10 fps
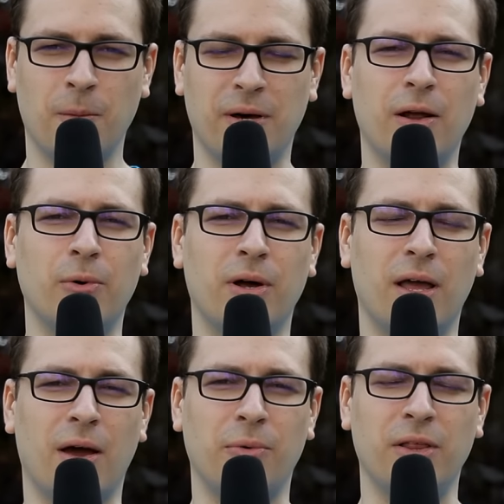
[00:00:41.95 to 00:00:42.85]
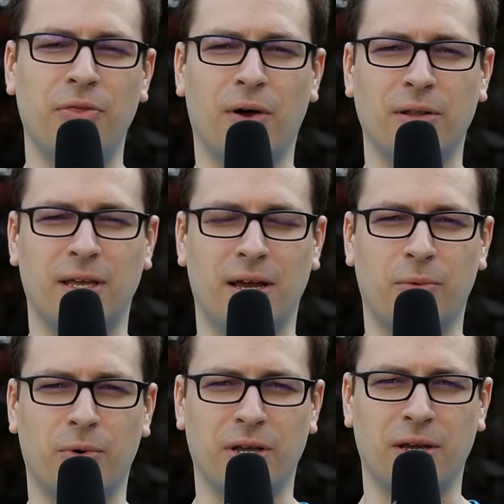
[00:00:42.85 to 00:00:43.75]
but I really thought they
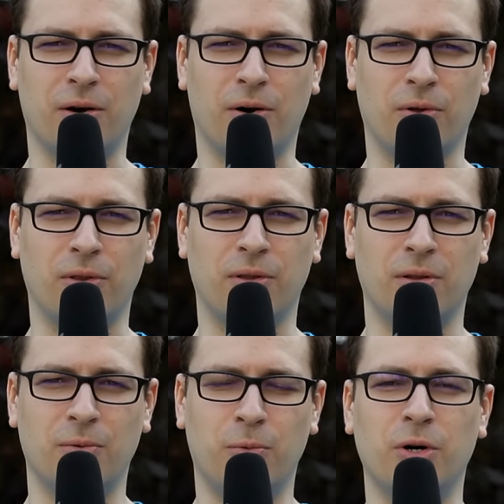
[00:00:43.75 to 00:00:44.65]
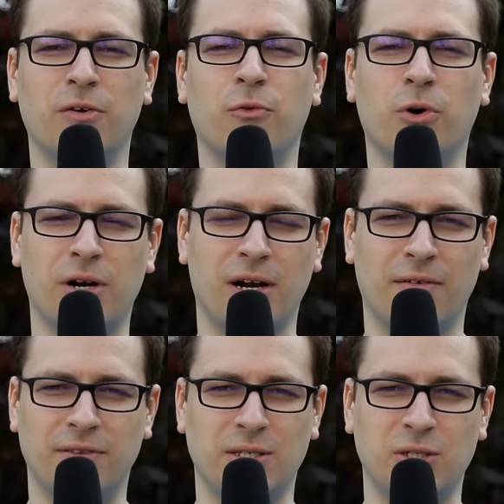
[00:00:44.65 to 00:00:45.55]
are working on World of
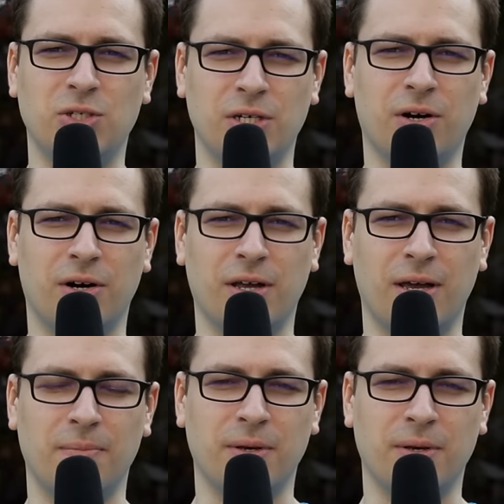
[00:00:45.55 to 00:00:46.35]
Warcraft TCG card game,